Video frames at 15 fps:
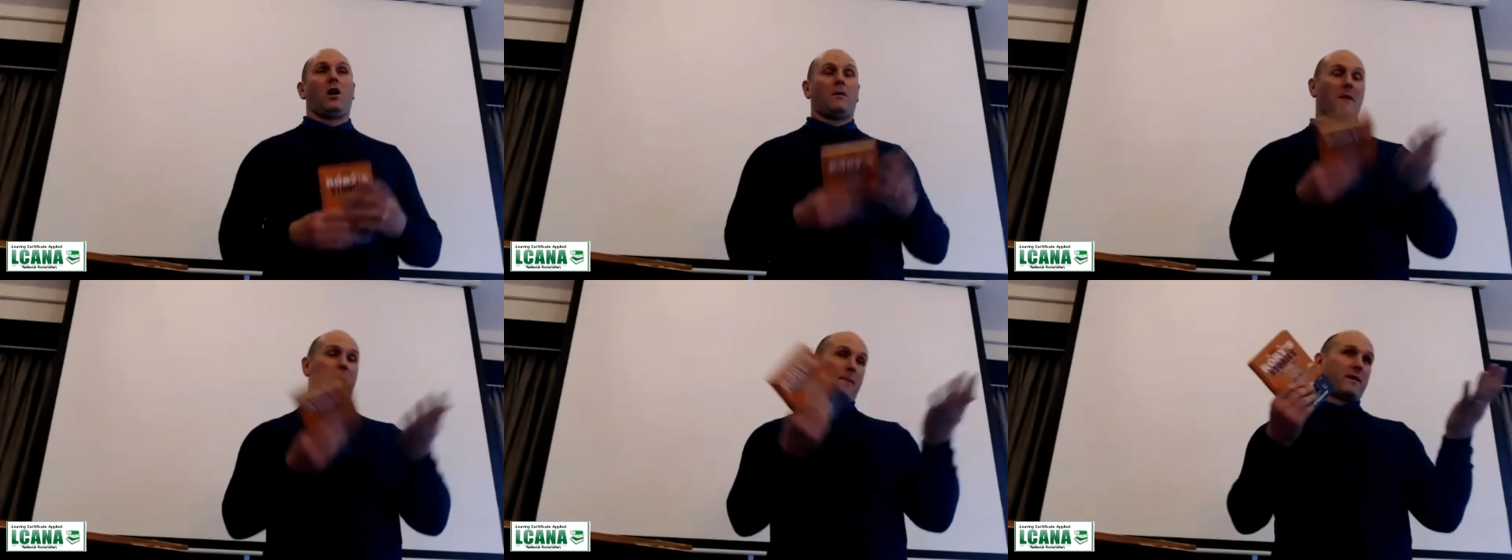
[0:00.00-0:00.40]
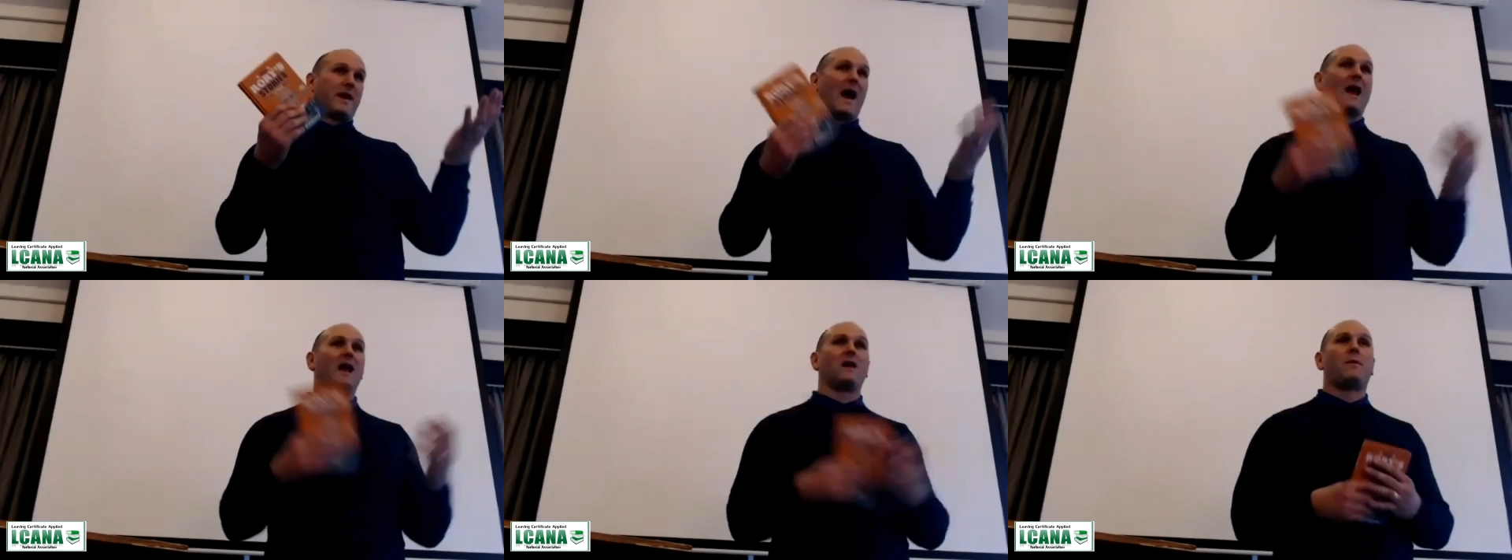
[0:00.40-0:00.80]
I remember
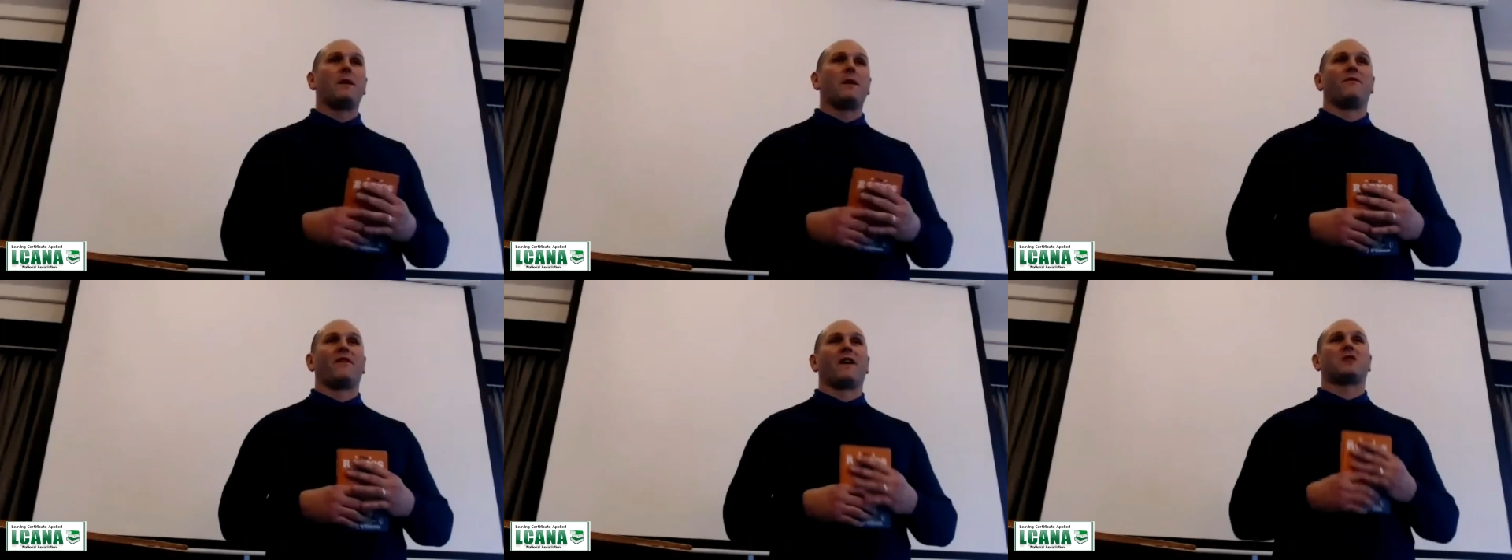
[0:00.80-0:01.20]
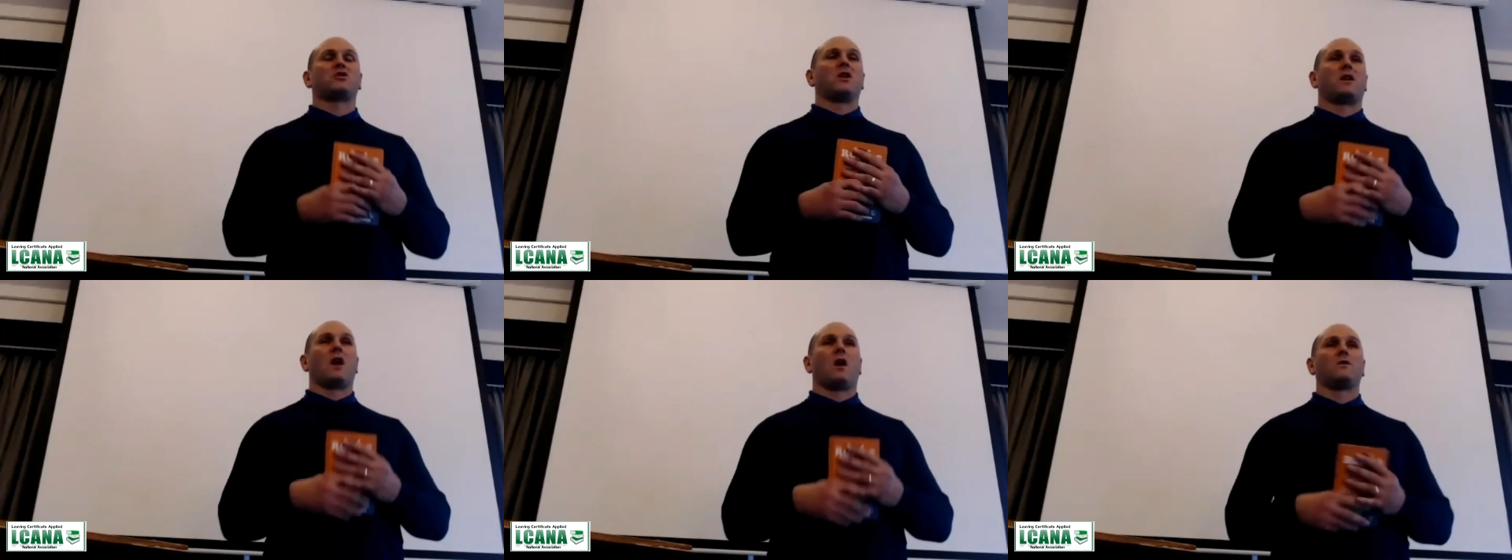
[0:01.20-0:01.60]
telling the people at Vicar
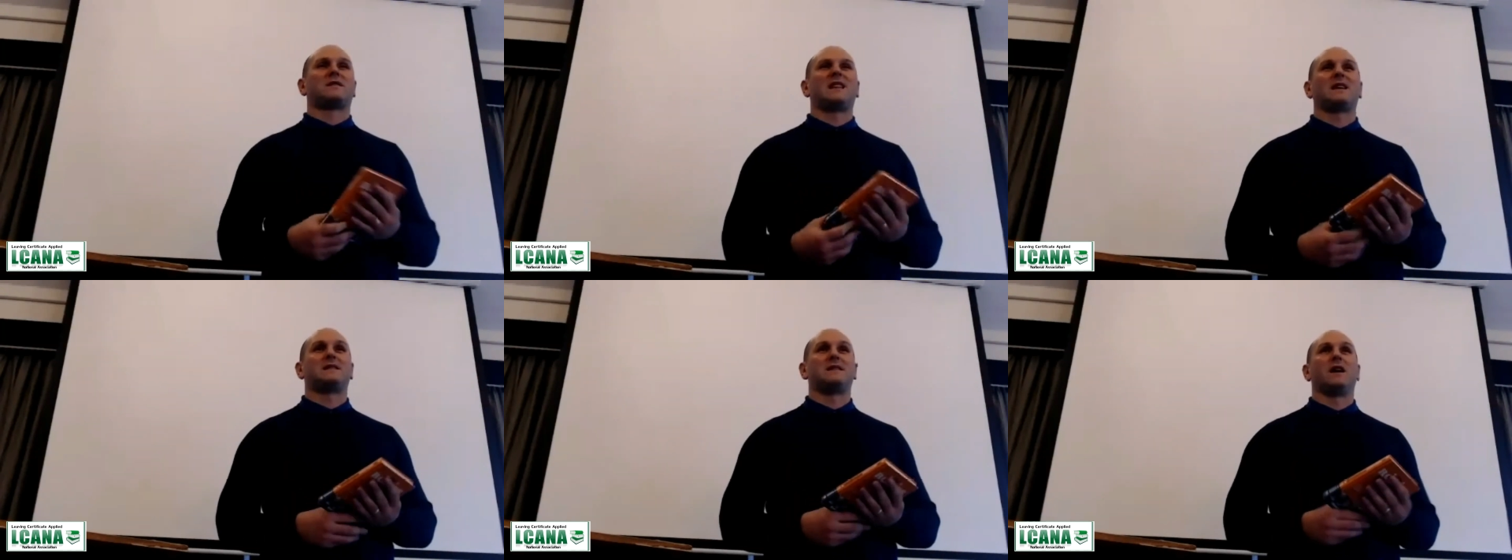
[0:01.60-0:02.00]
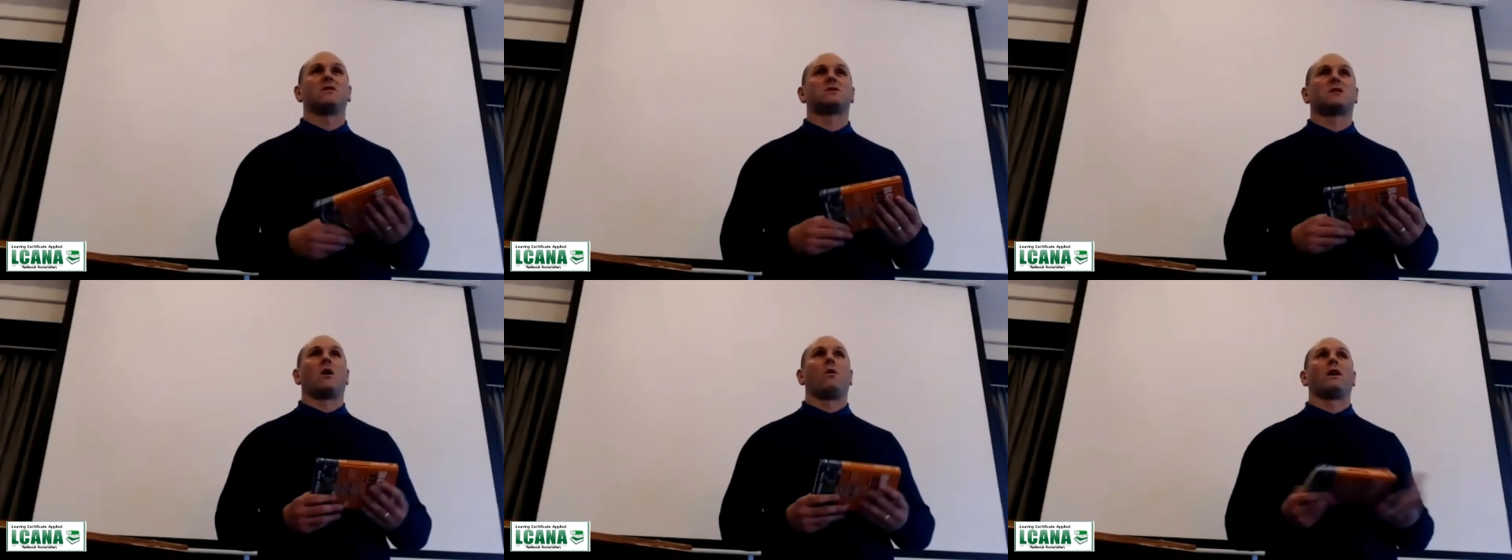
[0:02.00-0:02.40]
Street, going, 6
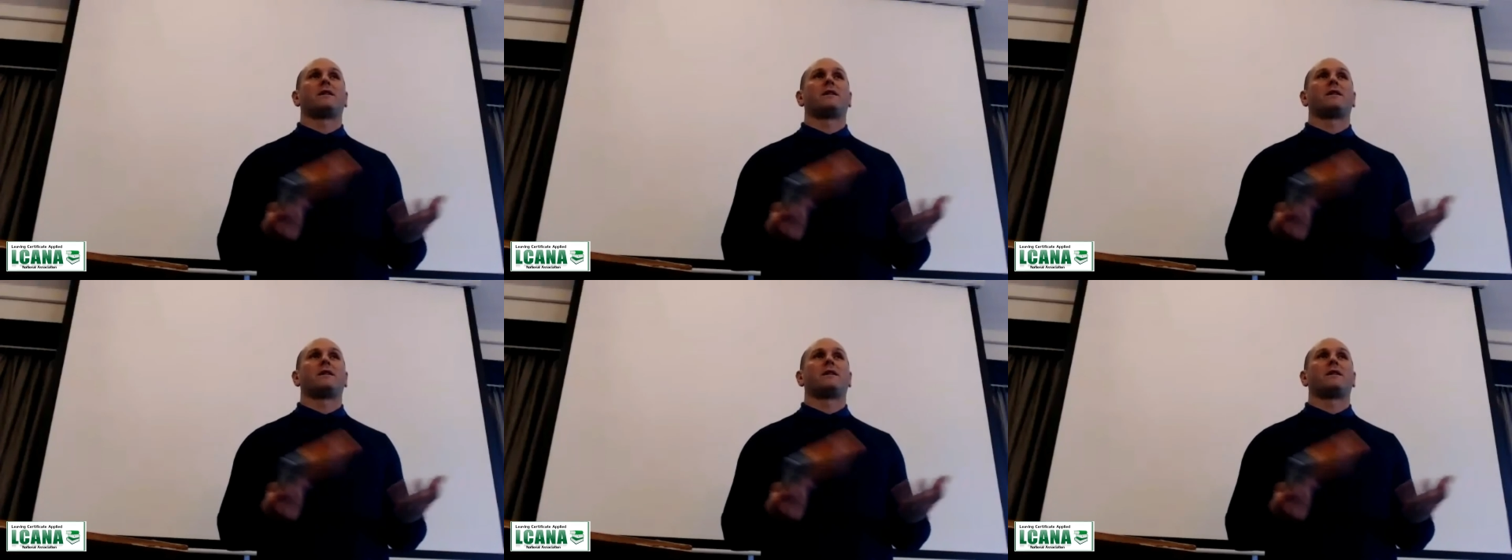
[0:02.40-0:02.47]
years ago,